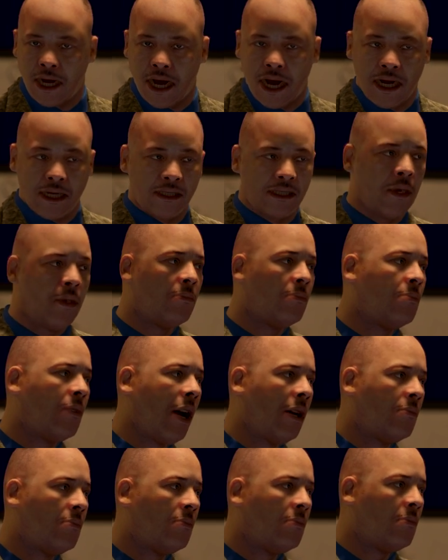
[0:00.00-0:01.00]
Let's help him
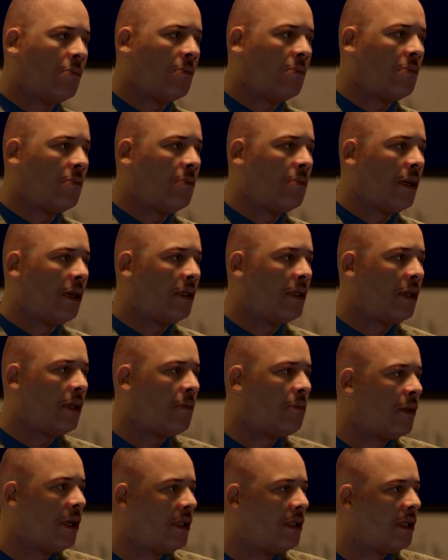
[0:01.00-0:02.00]
out. Make sure the
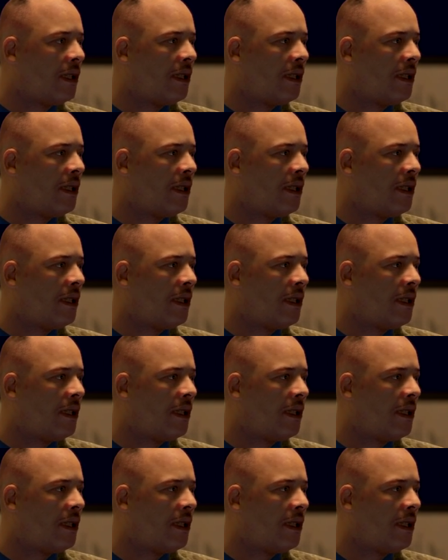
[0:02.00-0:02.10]
pressure